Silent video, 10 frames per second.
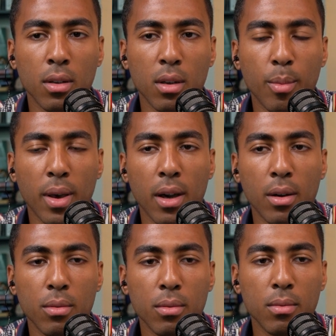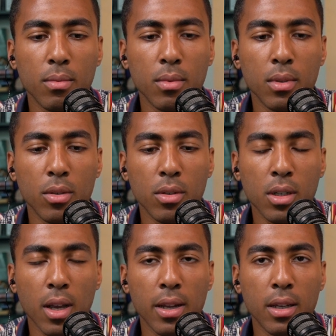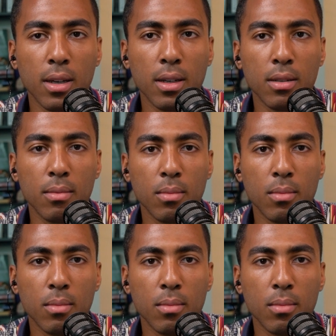about, China